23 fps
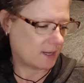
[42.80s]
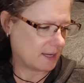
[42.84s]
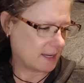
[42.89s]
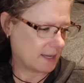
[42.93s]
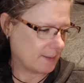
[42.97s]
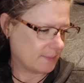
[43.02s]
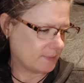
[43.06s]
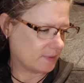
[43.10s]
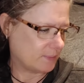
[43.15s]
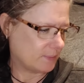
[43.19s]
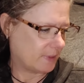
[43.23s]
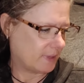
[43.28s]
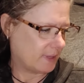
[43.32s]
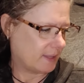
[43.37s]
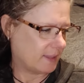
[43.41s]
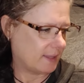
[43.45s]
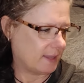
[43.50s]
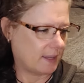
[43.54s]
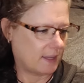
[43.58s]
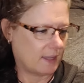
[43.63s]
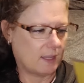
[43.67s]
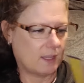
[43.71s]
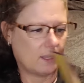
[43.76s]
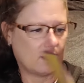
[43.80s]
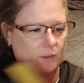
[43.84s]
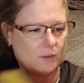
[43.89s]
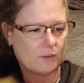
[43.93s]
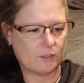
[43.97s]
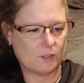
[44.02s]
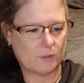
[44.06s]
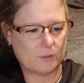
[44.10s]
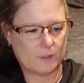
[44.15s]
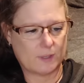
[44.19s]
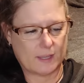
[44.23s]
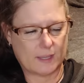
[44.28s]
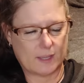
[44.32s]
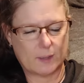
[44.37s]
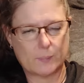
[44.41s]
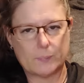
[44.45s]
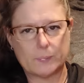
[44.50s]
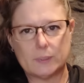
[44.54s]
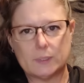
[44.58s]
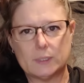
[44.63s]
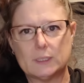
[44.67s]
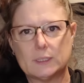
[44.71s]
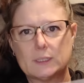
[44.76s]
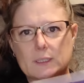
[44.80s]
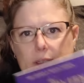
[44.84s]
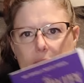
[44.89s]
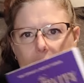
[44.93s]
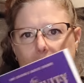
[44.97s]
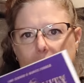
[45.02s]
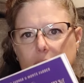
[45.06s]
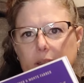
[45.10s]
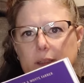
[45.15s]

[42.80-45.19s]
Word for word: comes with like a huge, like a book.